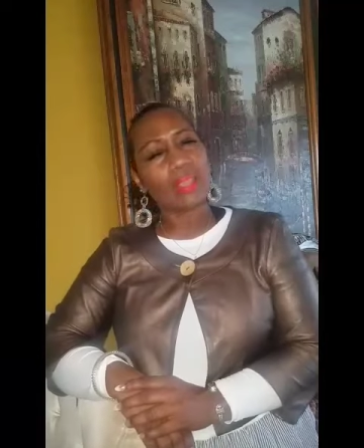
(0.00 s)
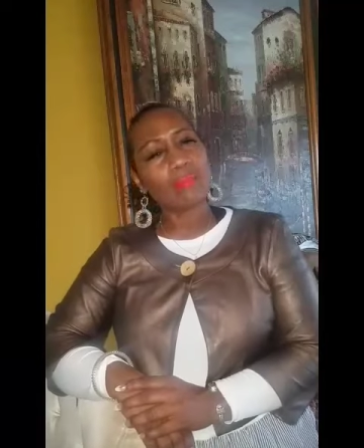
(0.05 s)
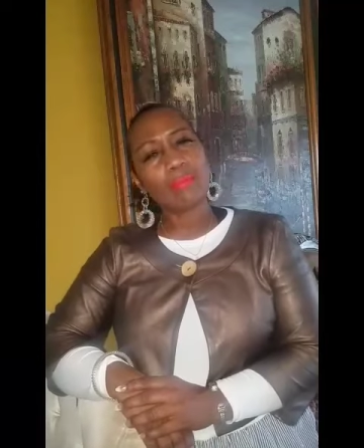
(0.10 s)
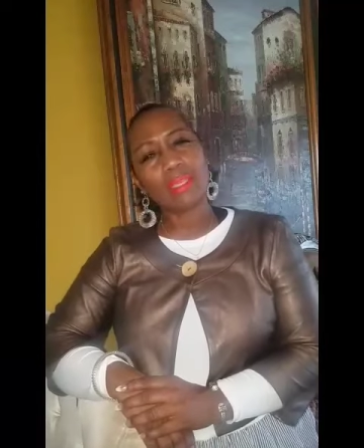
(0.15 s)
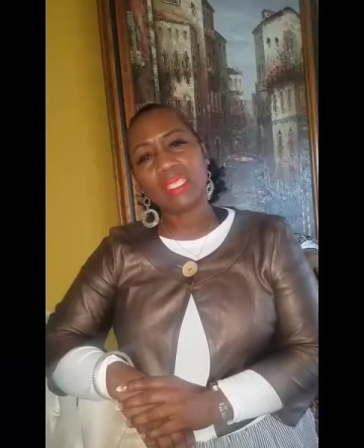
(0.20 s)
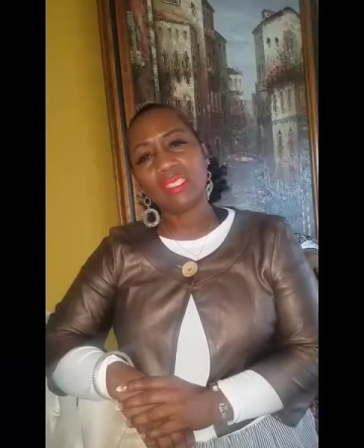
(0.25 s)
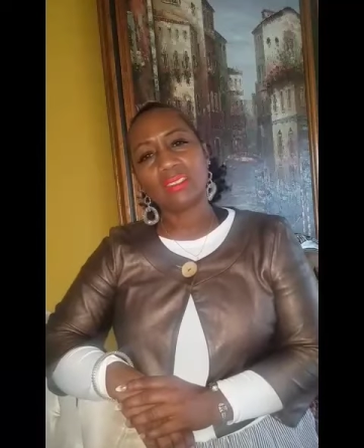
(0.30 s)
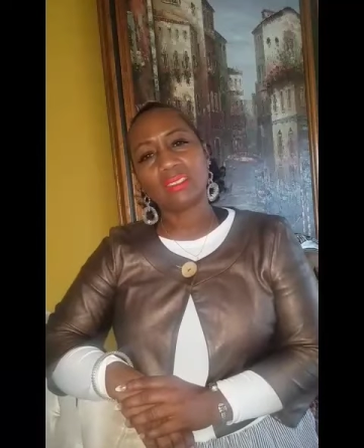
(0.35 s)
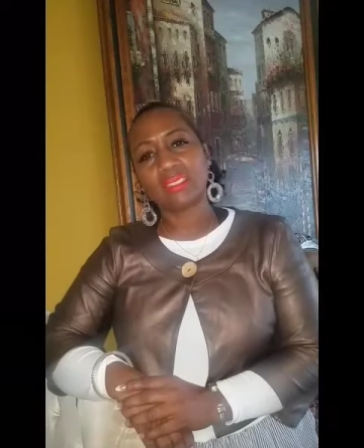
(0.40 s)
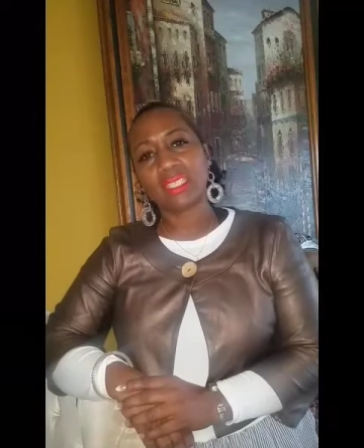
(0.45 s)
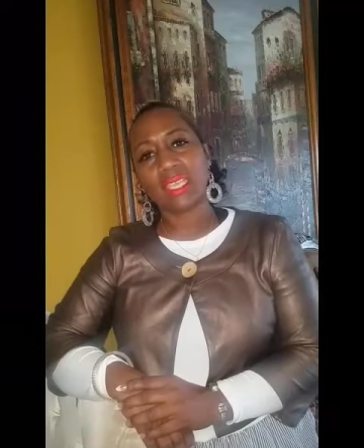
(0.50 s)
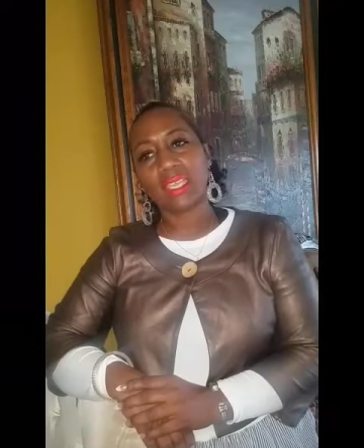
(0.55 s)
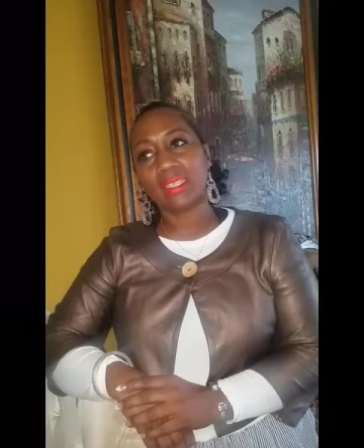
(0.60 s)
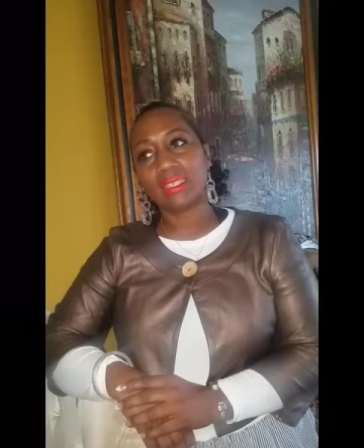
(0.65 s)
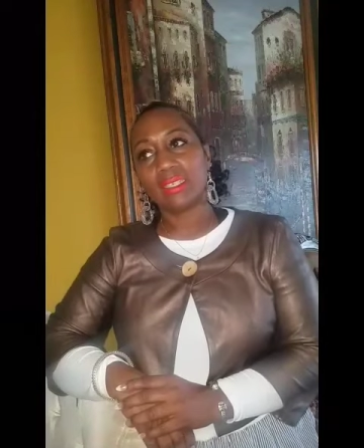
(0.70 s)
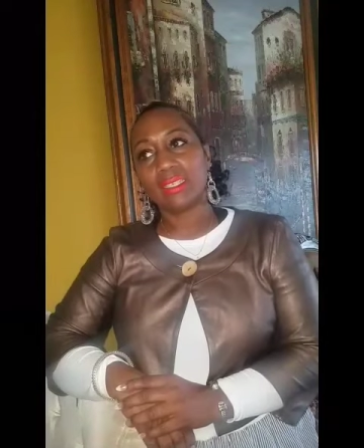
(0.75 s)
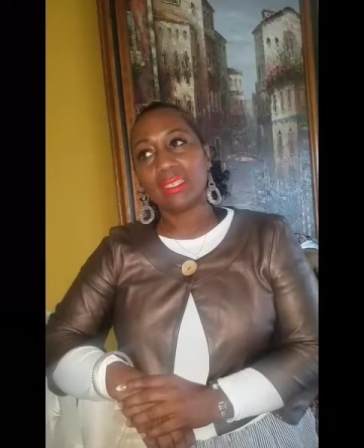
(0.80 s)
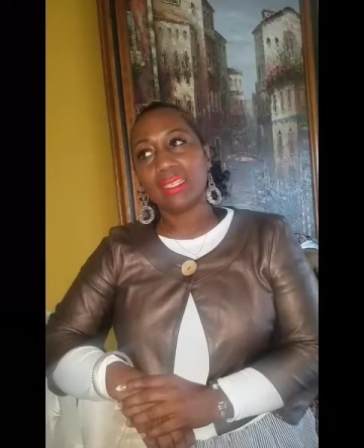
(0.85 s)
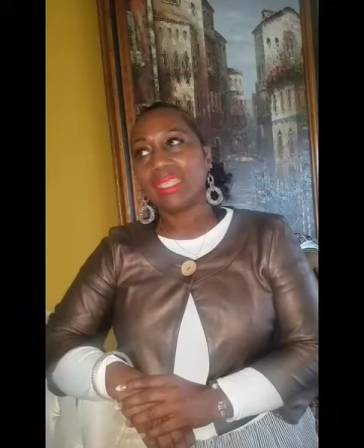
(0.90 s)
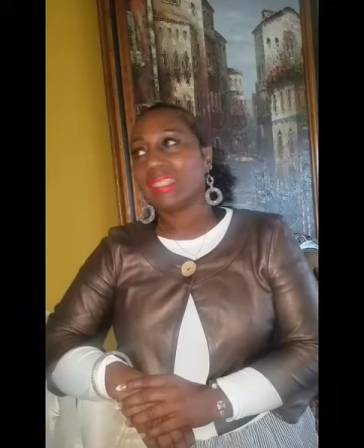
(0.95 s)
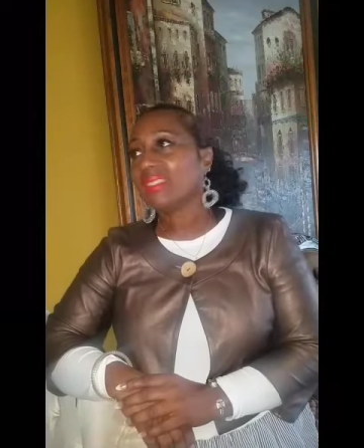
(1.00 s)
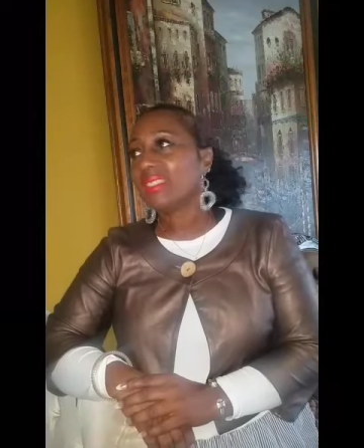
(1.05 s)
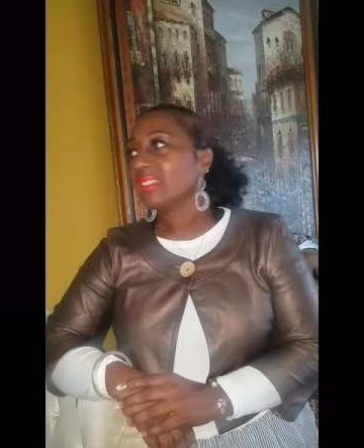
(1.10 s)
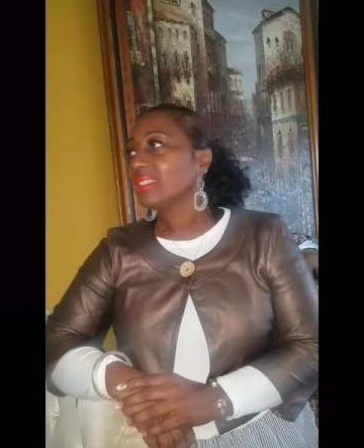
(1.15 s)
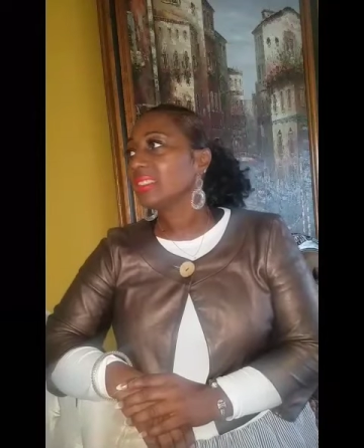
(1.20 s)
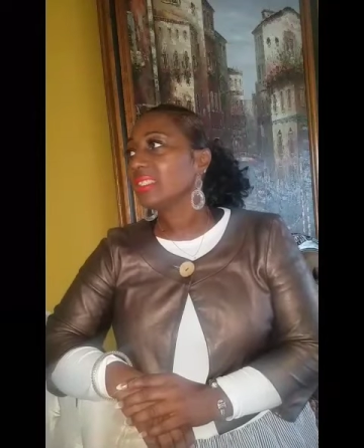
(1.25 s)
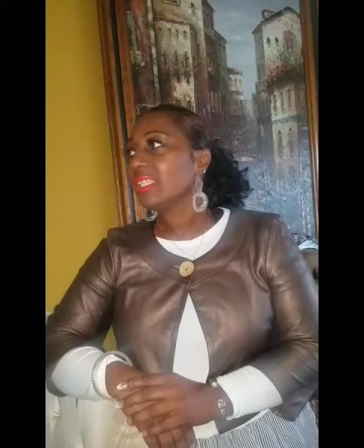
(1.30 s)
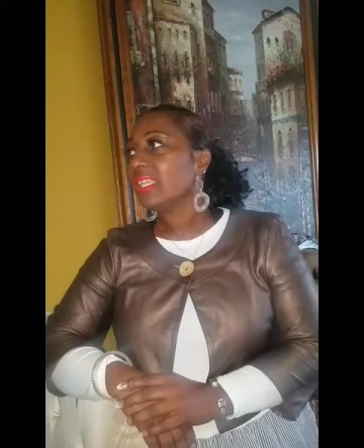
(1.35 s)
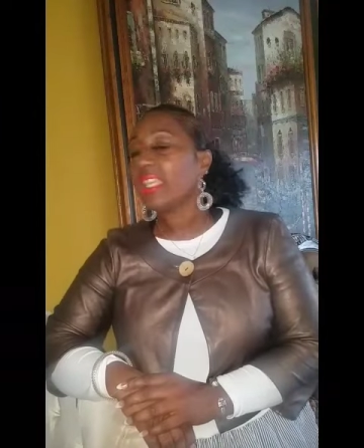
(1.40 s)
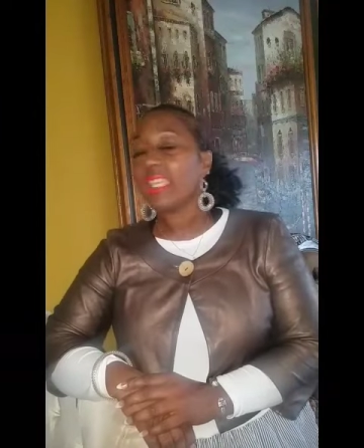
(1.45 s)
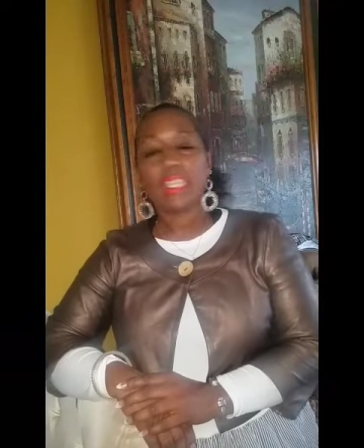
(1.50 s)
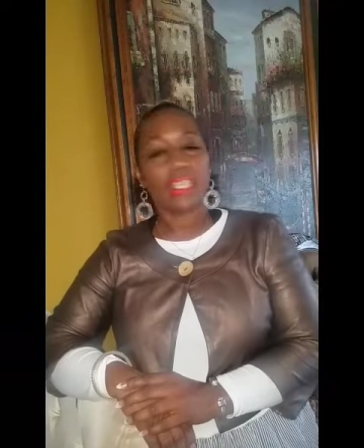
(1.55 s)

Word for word: That means that he doesn't